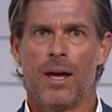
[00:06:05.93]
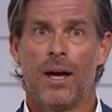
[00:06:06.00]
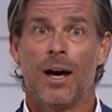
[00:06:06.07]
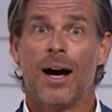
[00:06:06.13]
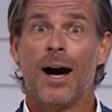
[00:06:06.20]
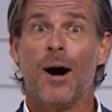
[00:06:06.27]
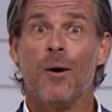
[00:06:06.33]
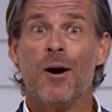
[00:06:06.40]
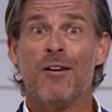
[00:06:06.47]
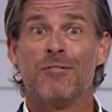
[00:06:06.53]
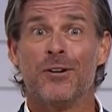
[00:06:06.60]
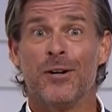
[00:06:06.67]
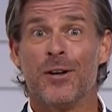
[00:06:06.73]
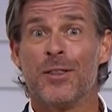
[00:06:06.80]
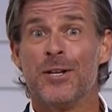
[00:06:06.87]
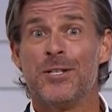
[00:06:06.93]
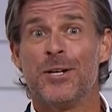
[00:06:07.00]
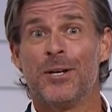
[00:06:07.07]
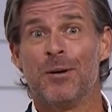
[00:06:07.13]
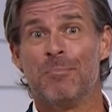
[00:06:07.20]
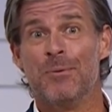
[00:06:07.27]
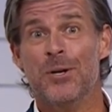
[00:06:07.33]
However, the
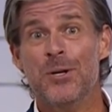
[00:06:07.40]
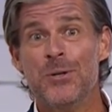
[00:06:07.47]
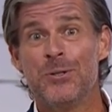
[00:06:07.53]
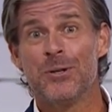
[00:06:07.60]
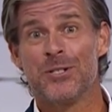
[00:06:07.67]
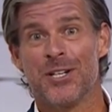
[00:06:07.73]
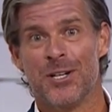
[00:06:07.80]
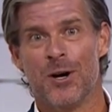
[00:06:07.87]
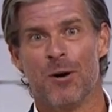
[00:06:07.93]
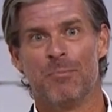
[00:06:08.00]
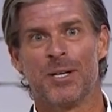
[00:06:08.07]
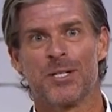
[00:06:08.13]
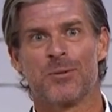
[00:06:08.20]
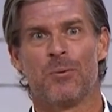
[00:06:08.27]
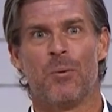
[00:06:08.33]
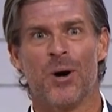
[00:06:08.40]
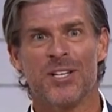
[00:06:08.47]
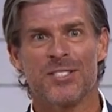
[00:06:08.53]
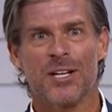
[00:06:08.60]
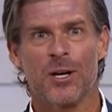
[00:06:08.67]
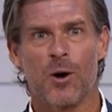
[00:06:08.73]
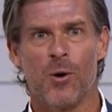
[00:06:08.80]
term nutrigenomics
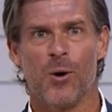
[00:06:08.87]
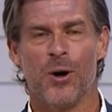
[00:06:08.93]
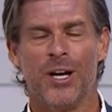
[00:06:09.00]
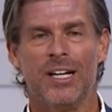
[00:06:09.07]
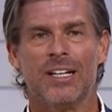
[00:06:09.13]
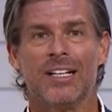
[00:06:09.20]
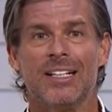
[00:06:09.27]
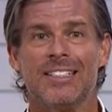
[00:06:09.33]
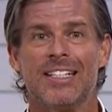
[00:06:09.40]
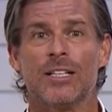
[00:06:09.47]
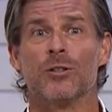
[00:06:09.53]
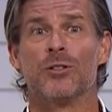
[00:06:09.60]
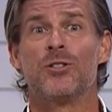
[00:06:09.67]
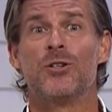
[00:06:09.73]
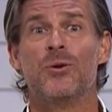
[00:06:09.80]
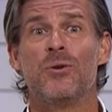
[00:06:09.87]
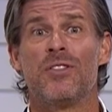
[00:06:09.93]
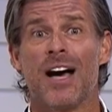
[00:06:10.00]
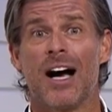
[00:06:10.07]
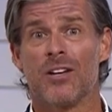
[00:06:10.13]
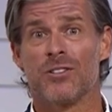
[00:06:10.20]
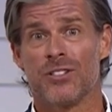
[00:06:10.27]
wasn't coined until
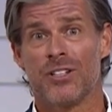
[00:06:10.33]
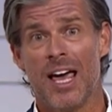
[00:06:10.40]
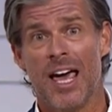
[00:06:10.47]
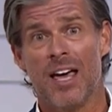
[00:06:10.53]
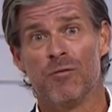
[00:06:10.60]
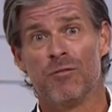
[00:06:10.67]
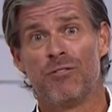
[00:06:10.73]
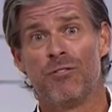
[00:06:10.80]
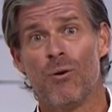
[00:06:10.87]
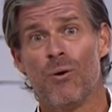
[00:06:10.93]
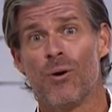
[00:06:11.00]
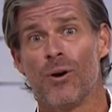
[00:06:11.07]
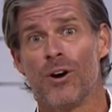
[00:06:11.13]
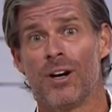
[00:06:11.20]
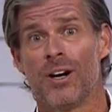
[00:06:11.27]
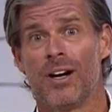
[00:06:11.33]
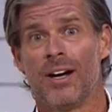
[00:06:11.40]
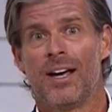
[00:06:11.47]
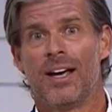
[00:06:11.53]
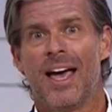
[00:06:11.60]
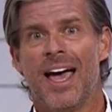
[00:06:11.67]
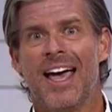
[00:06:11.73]
2004
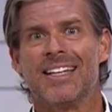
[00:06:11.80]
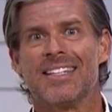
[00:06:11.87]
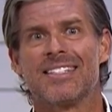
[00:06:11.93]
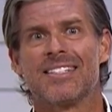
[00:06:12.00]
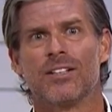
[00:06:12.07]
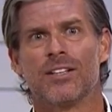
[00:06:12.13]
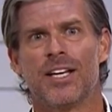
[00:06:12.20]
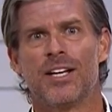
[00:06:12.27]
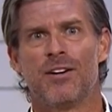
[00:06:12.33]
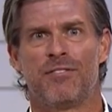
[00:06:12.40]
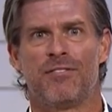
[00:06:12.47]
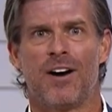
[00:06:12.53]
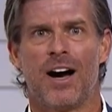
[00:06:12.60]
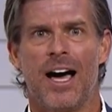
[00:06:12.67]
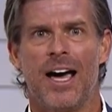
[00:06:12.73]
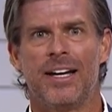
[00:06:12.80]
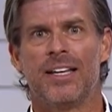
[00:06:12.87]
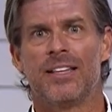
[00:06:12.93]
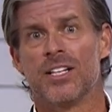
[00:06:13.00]
and solidified in the